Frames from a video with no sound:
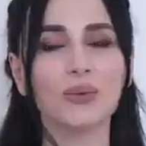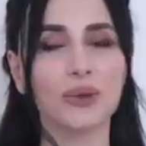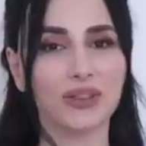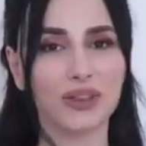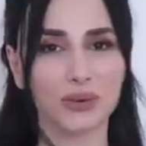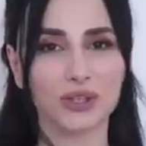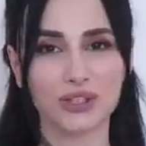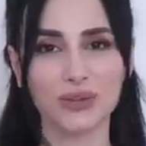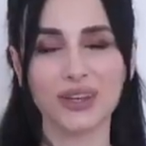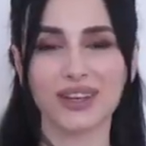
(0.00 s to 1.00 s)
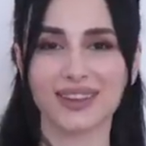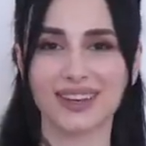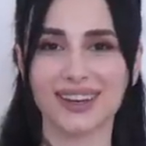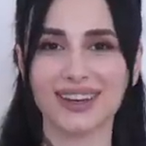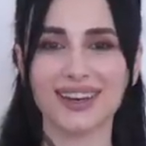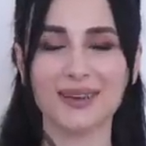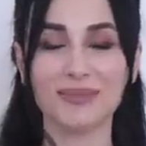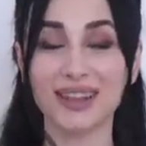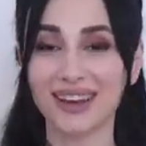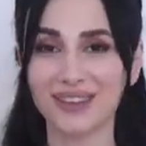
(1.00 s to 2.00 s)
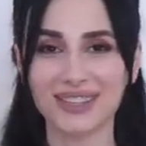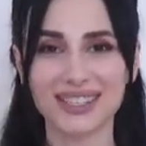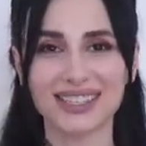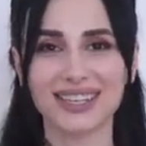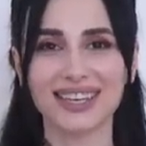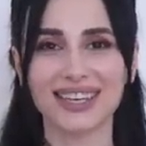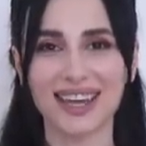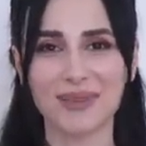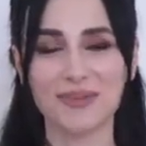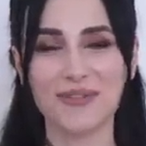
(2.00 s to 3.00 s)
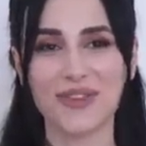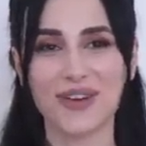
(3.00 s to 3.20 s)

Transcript: when they were shooting the beloved Game of